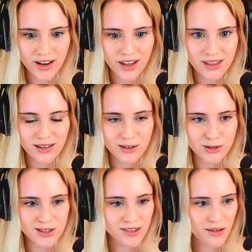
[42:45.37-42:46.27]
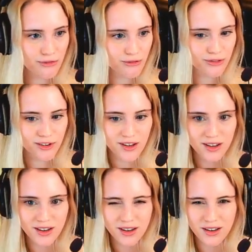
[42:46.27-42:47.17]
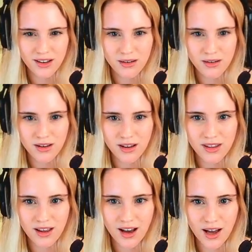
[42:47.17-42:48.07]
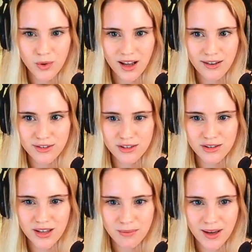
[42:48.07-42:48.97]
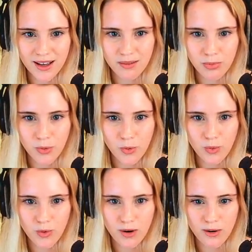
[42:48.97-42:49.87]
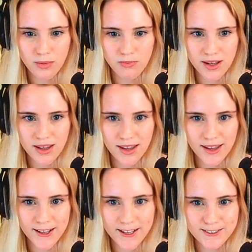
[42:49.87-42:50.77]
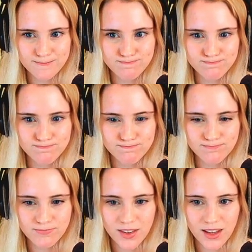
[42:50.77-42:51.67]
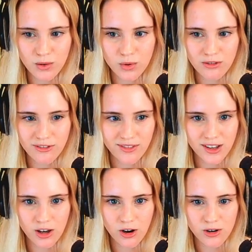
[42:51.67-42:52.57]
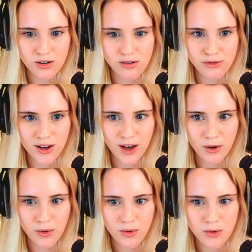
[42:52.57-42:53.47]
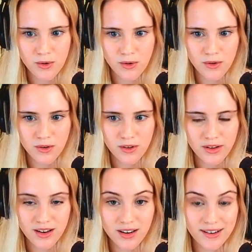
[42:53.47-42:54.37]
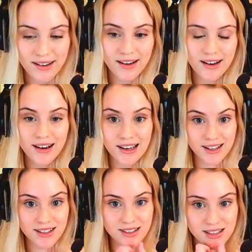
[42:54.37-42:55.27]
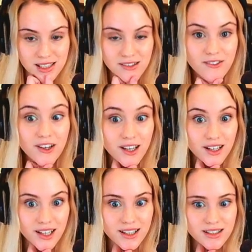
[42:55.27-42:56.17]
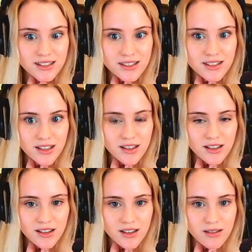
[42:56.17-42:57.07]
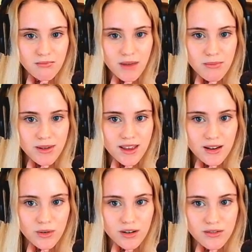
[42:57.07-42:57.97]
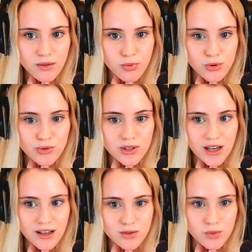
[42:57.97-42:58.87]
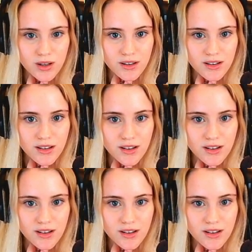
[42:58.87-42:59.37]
and get the good stuff. I would have to do that by probably getting rid of Conqueror for now. Nice. Very nice. Maybe getting rid of the Bruiser as well.